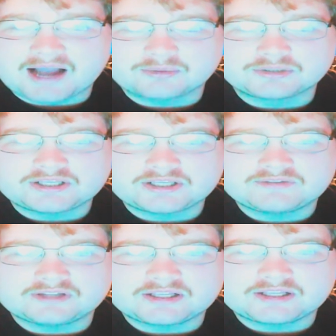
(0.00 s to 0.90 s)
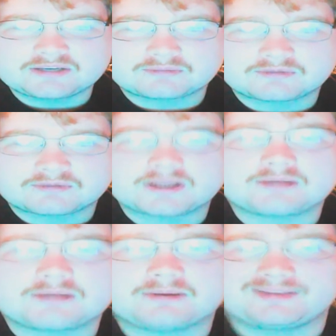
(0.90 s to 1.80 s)
will leave the link. Right, oh,
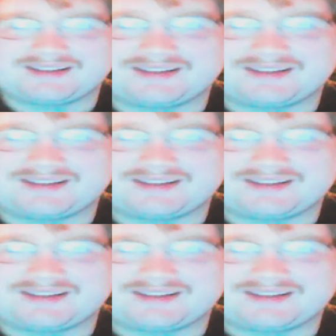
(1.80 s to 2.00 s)
well, my,